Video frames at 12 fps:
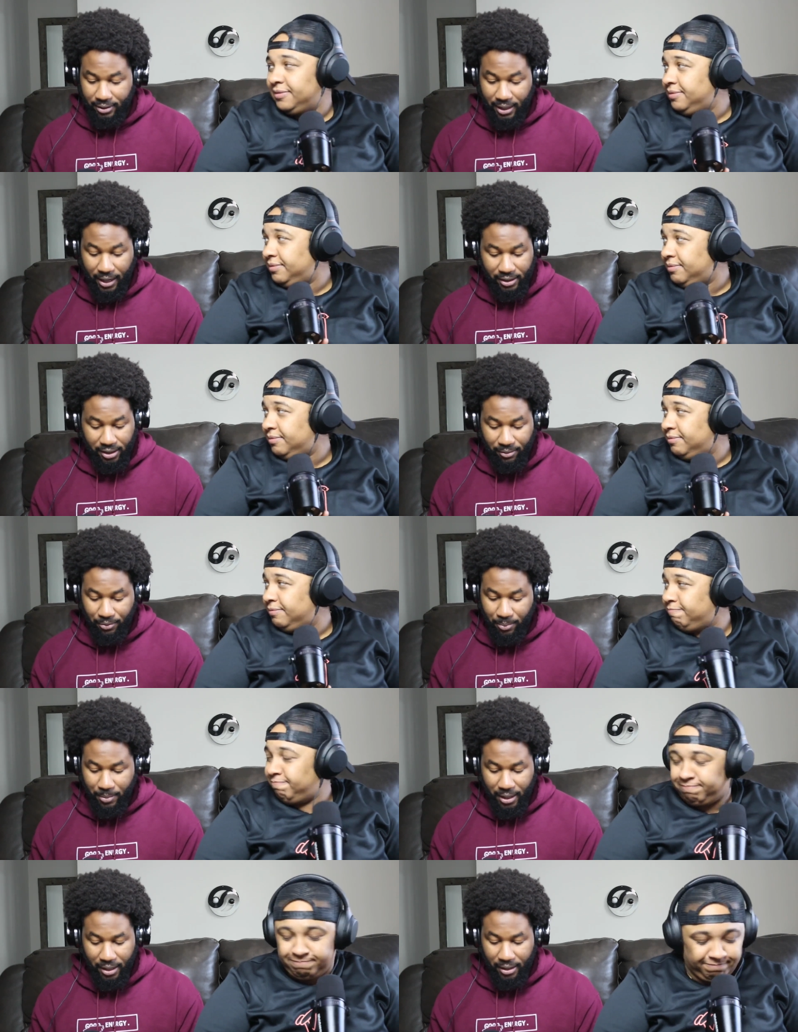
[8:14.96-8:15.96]
Speaker 1: section for
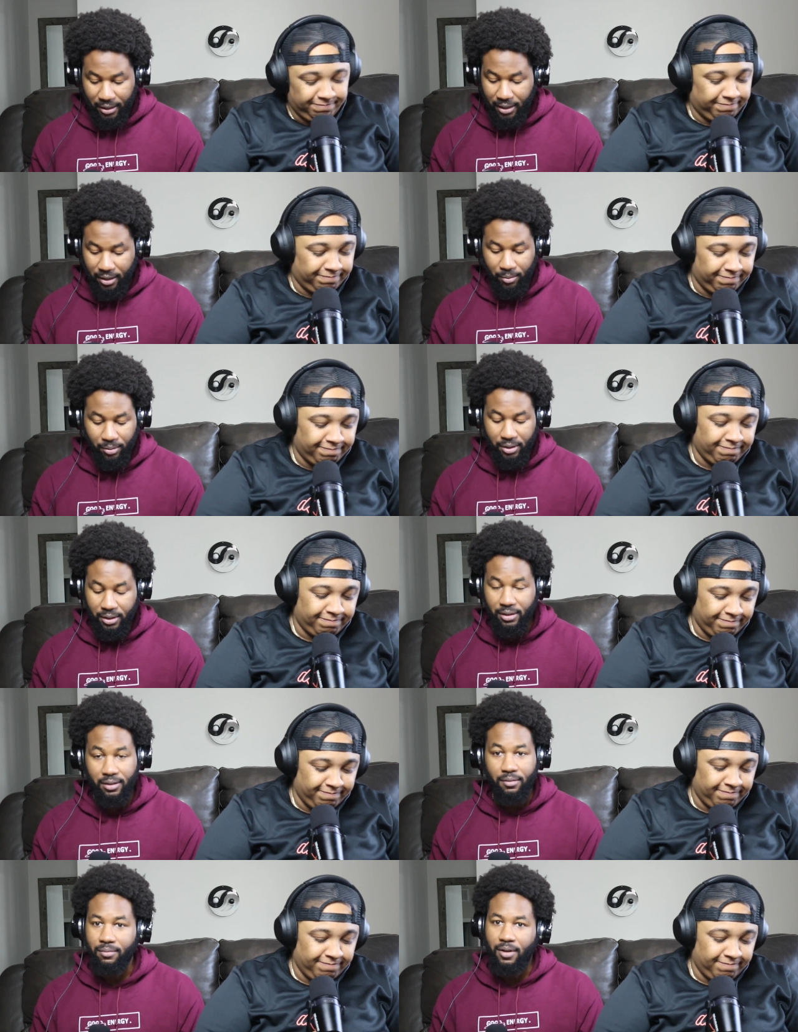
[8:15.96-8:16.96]
me again was
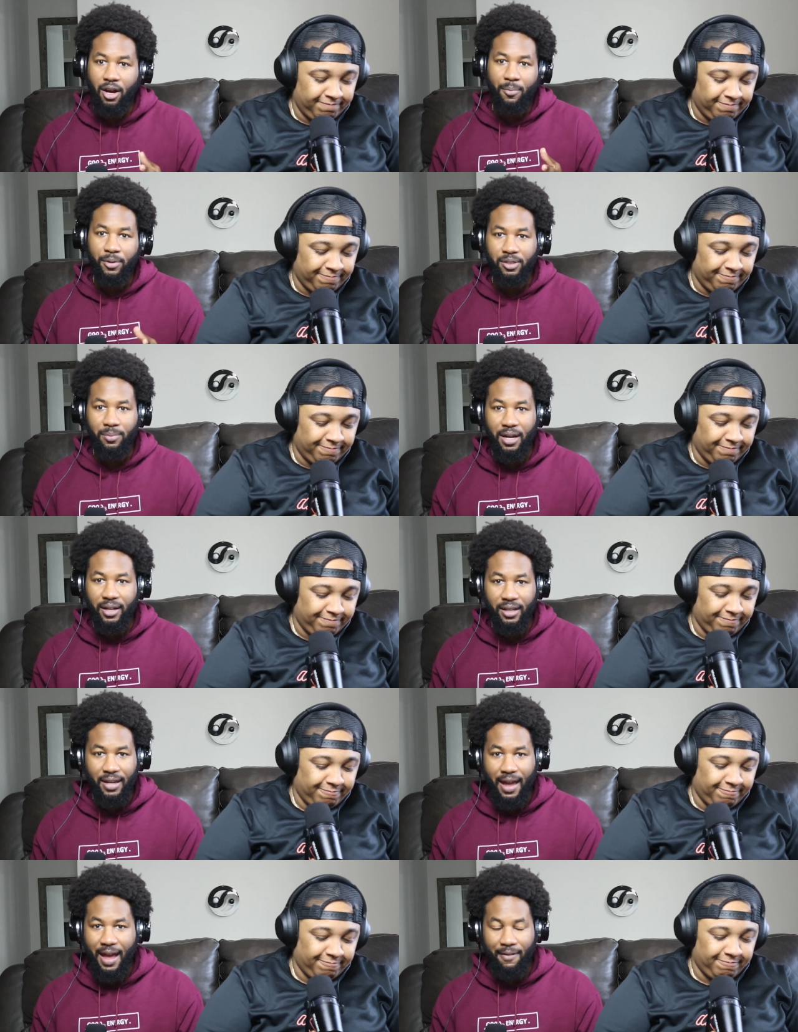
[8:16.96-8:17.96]
just almost about
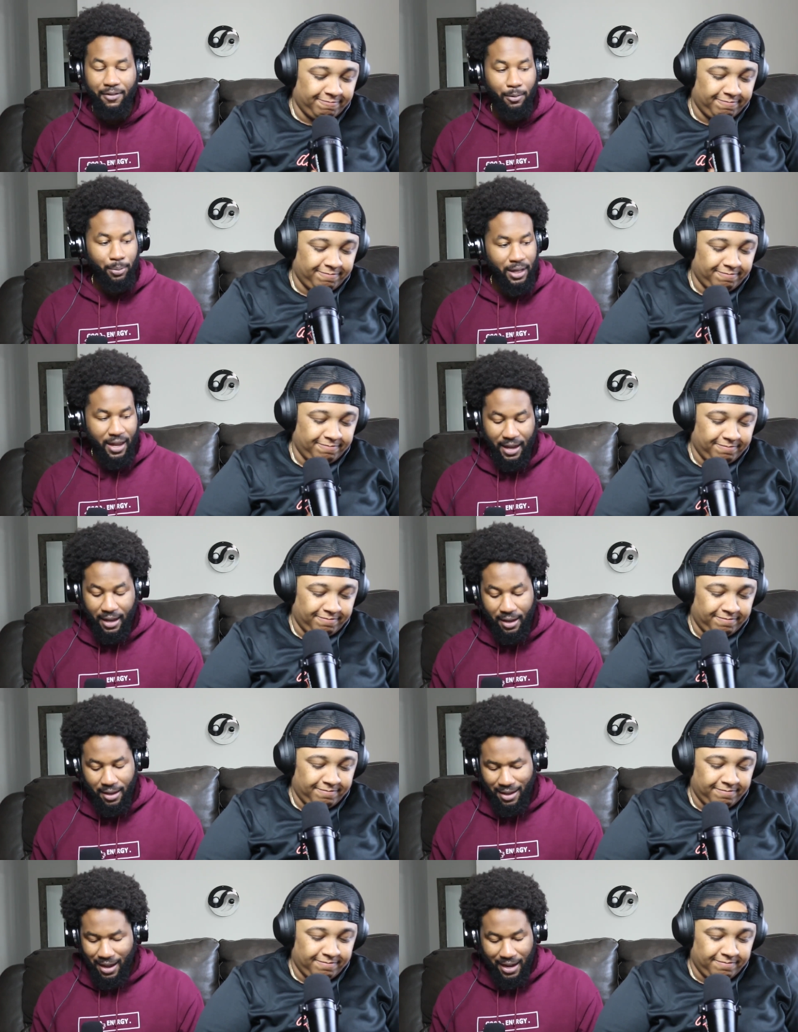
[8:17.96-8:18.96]
again having a plan,
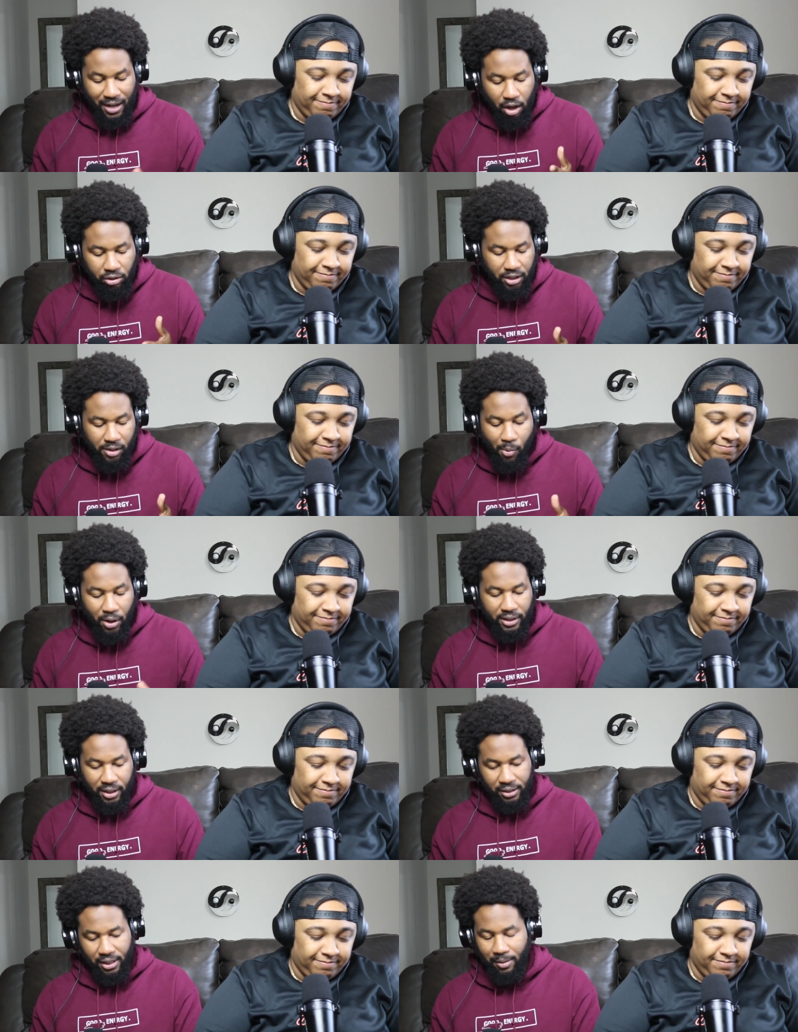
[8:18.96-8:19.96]
and it goes into more
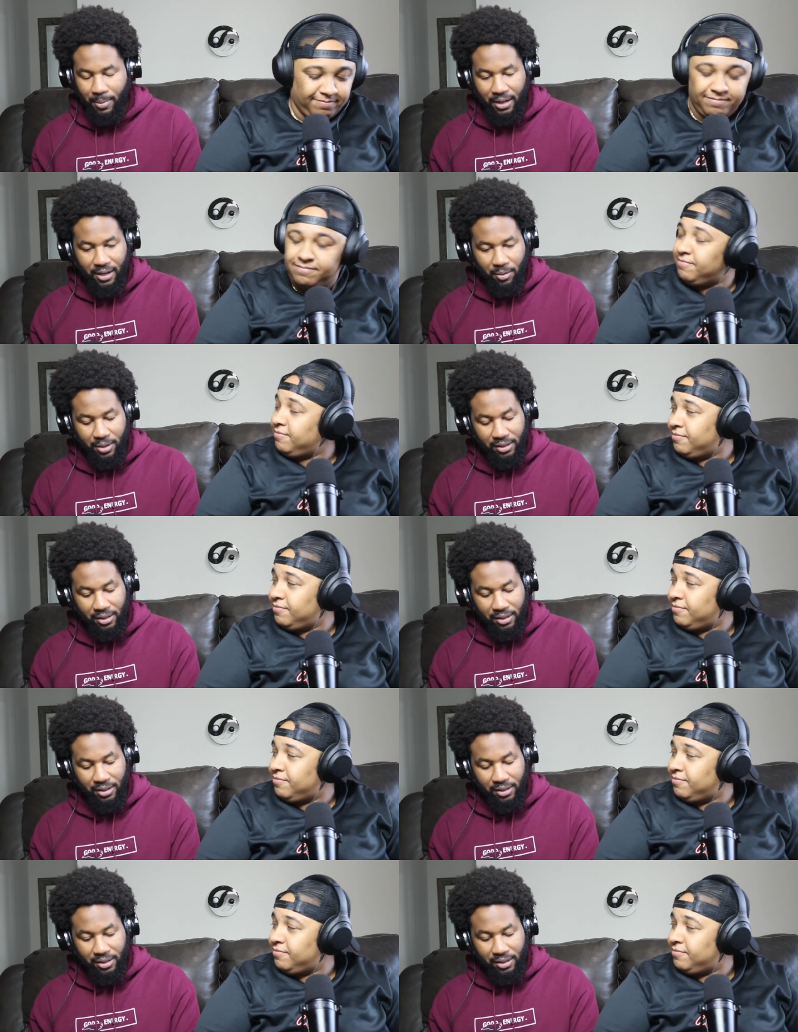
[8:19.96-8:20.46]
detail about that.